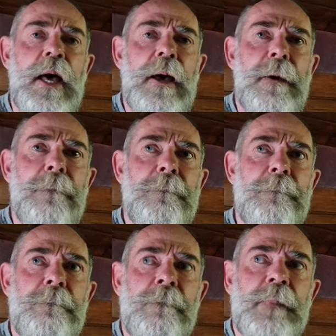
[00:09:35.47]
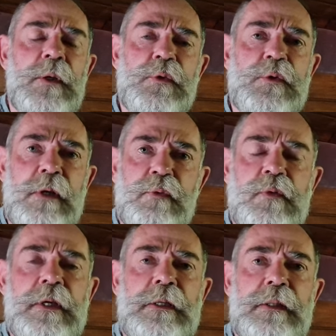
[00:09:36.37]
You just have to
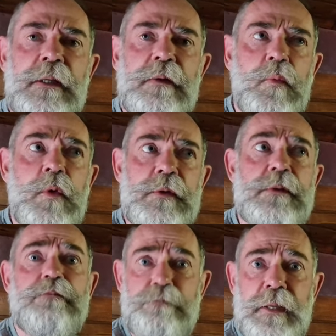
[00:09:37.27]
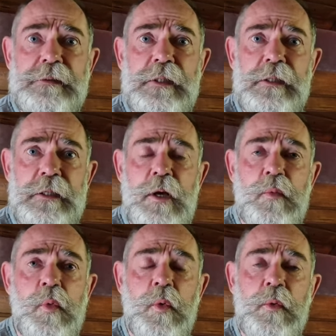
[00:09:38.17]
think that there was basically a
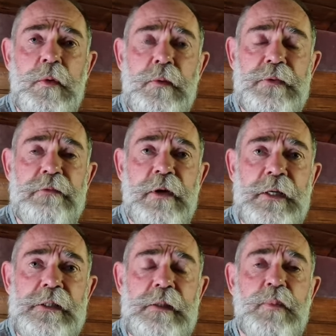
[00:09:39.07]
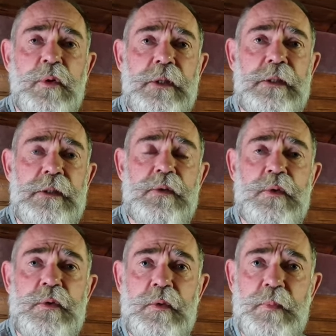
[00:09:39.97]
wall dividing Berlin into
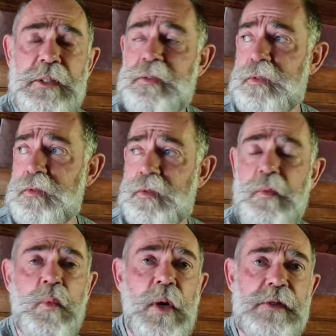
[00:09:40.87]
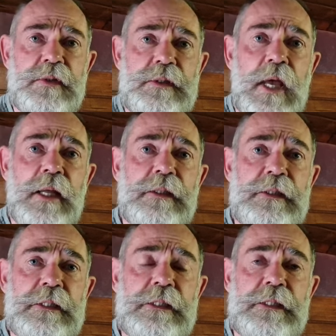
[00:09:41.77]
two pieces, the west and
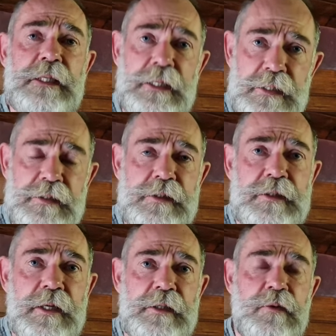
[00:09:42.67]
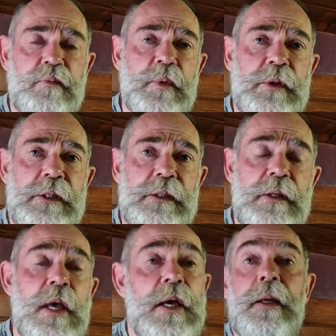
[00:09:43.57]
the east side of Berlin.